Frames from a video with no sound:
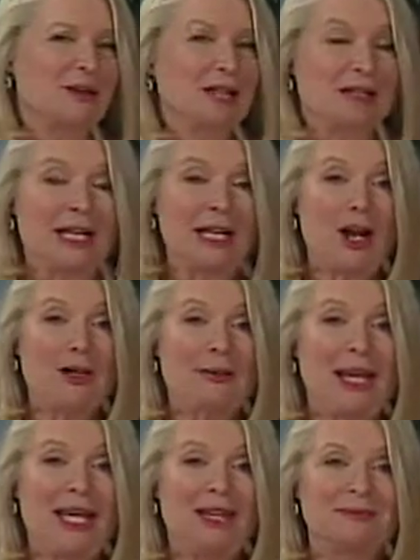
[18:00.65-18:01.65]
with Lean on
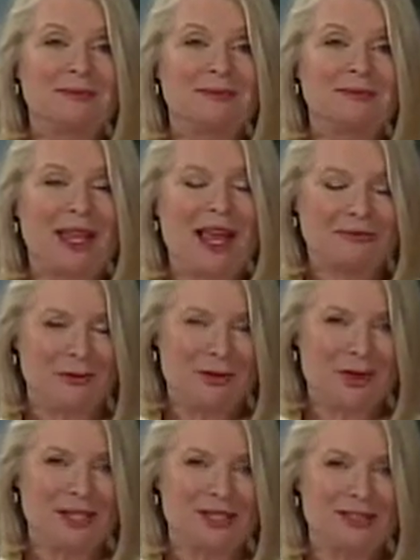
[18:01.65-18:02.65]
Me after
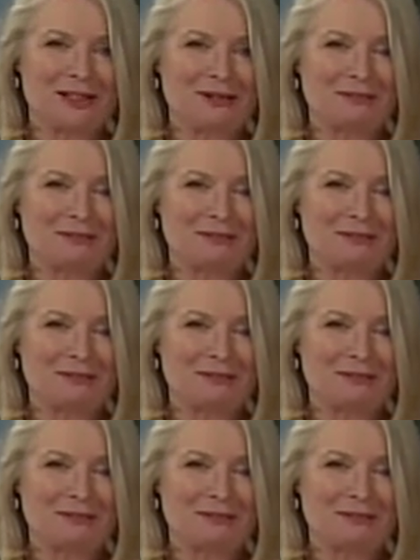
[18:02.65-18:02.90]
this.